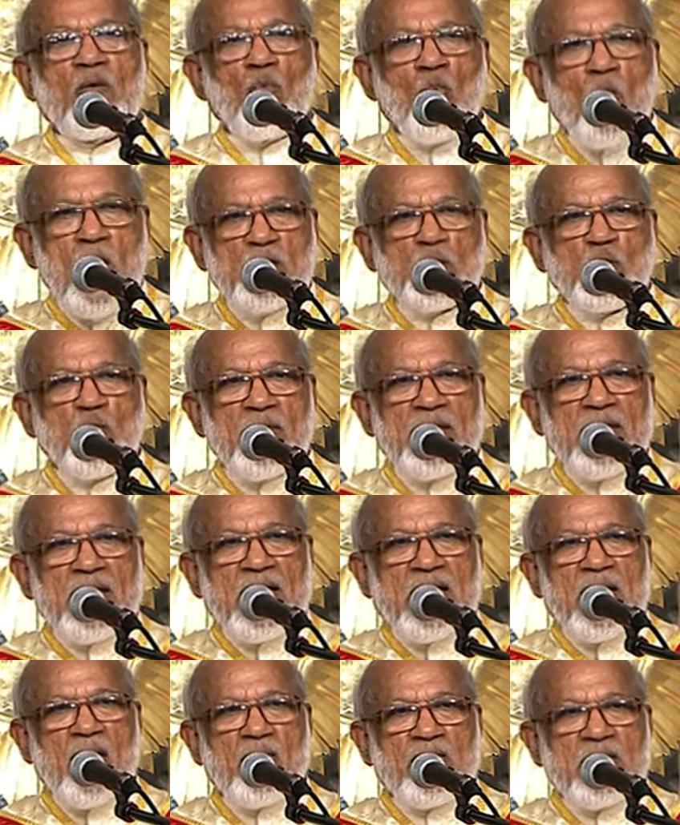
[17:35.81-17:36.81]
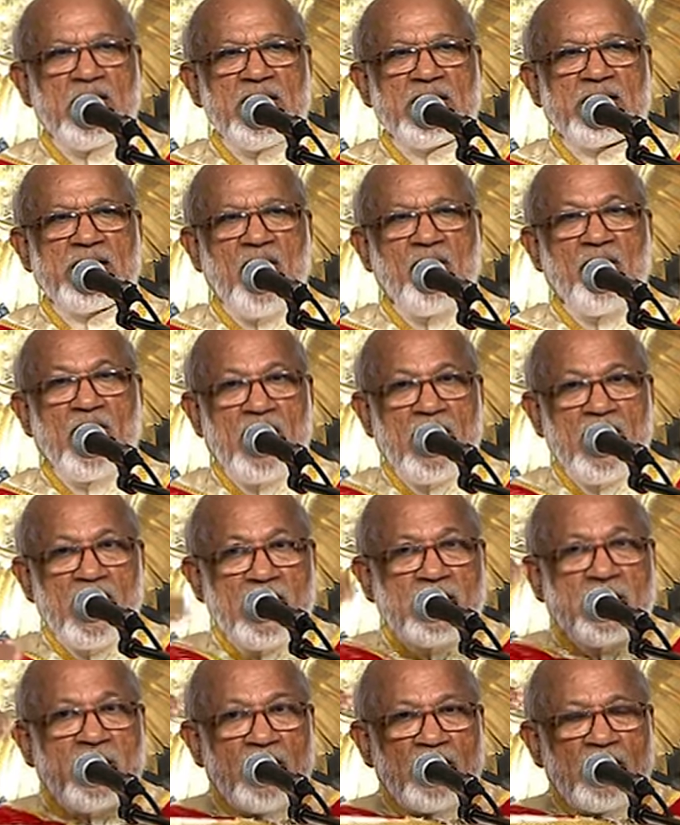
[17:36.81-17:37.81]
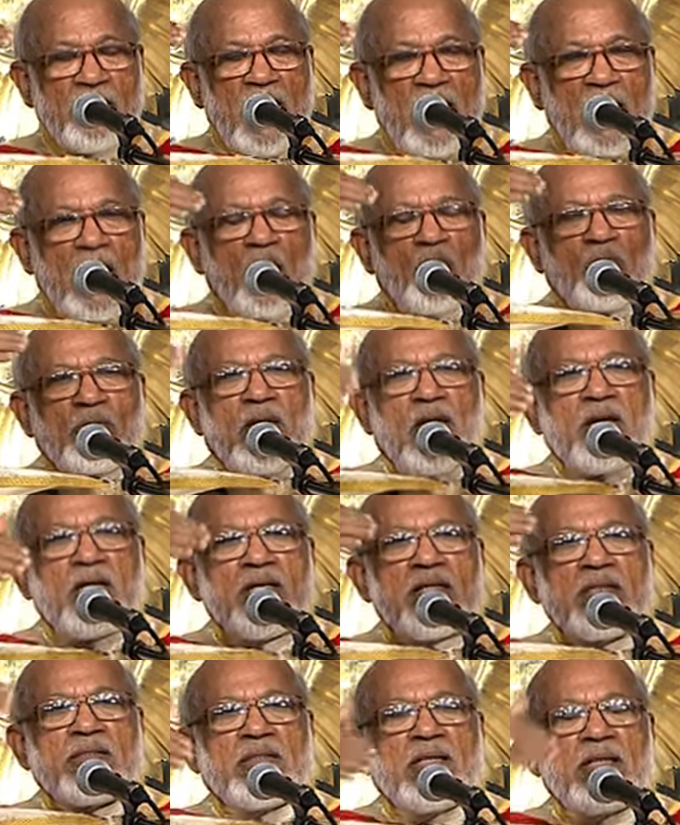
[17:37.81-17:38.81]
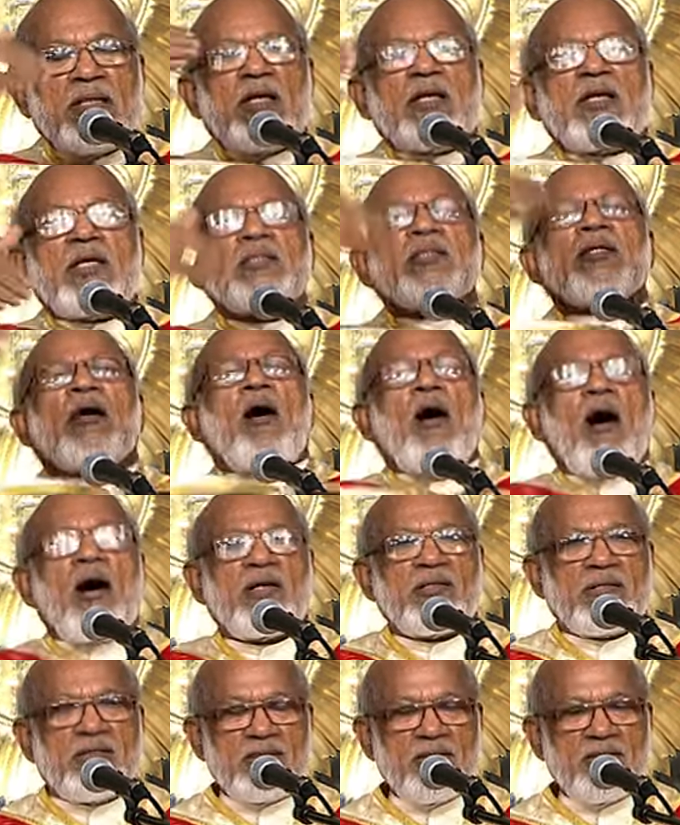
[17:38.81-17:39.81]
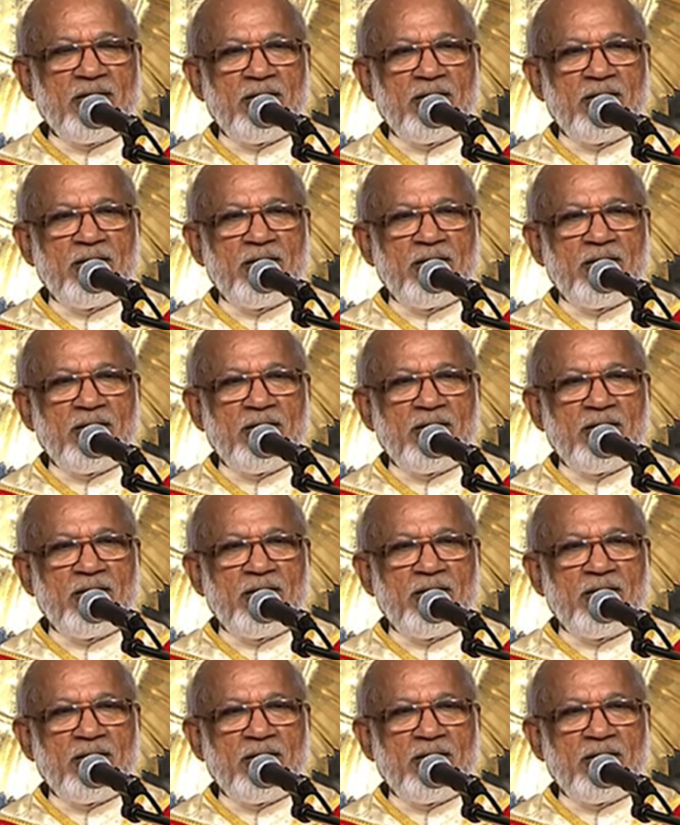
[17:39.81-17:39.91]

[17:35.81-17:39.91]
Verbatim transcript: once we discover his, the love that is in his heart.